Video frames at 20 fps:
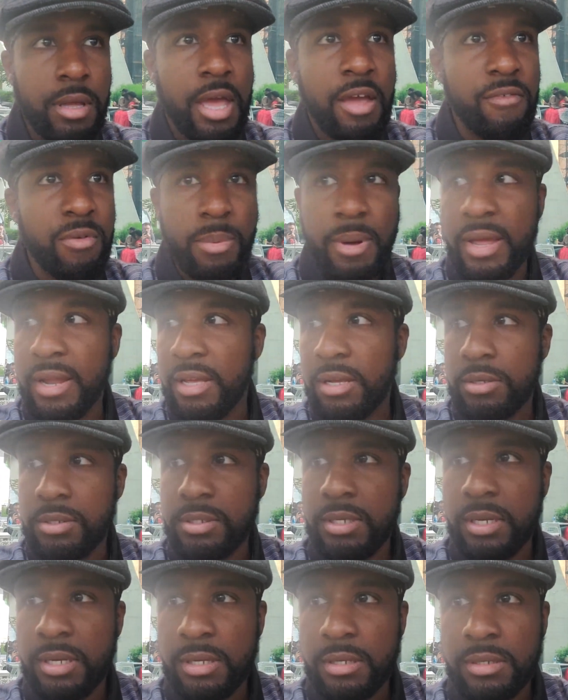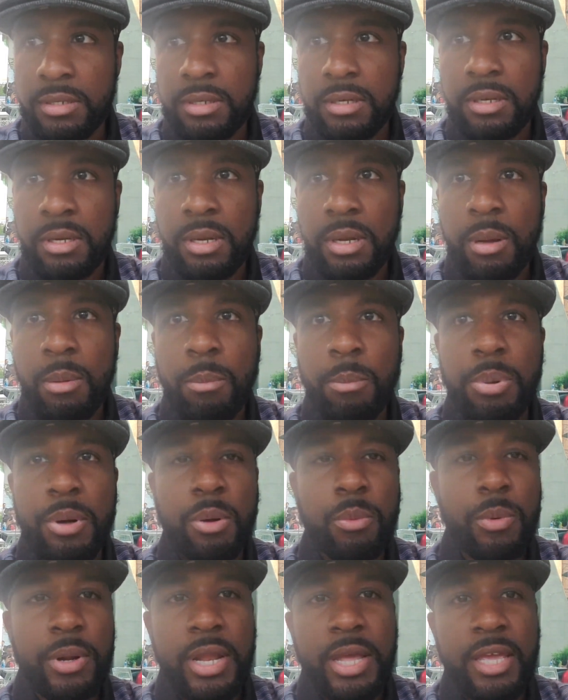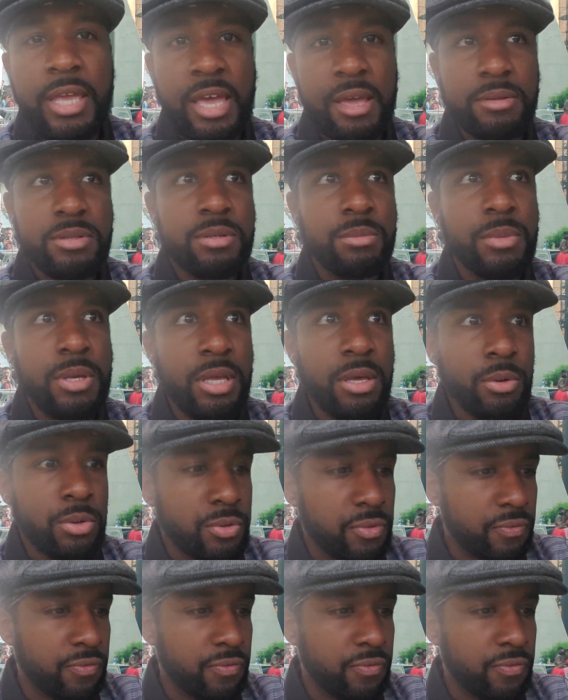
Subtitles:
everybody else said. But when it came to me, it